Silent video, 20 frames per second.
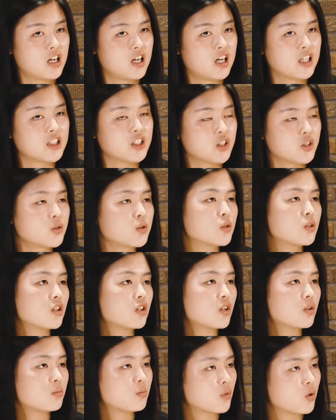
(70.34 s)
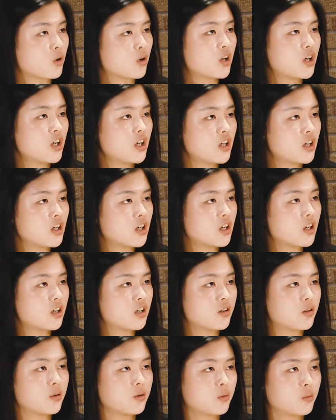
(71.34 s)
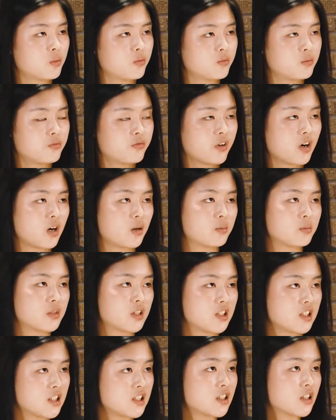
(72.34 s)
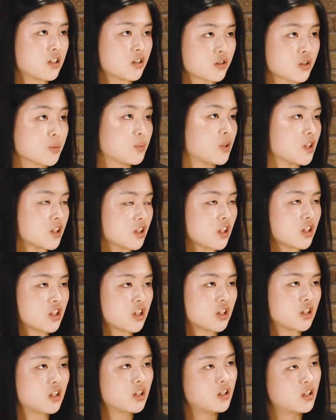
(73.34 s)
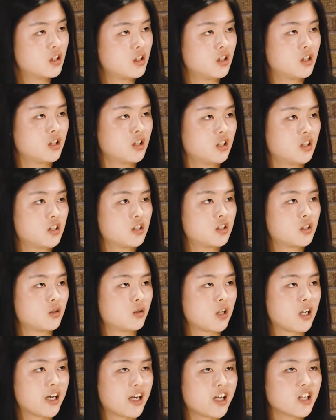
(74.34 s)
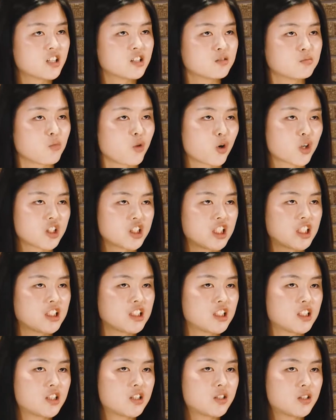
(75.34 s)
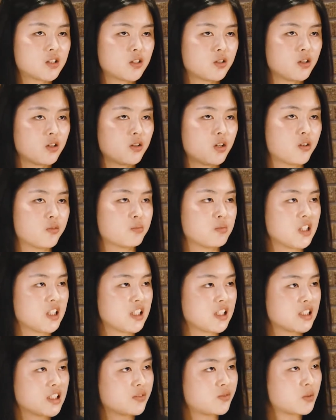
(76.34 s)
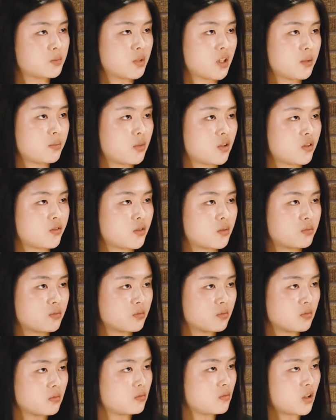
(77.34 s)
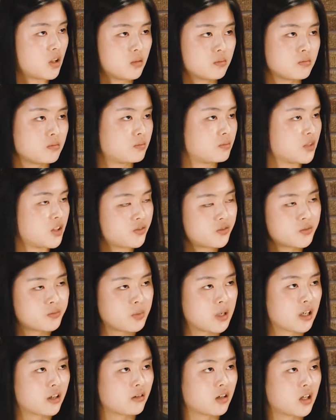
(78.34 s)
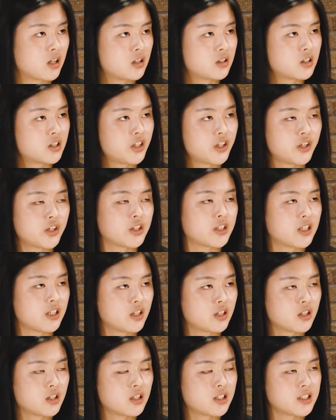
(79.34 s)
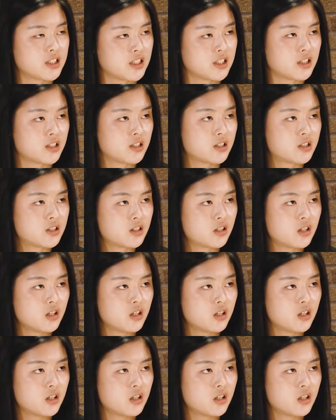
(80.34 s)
I do learn more from the group discussion. So I had more chances of meeting different people from different backgrounds, hearing their ideas.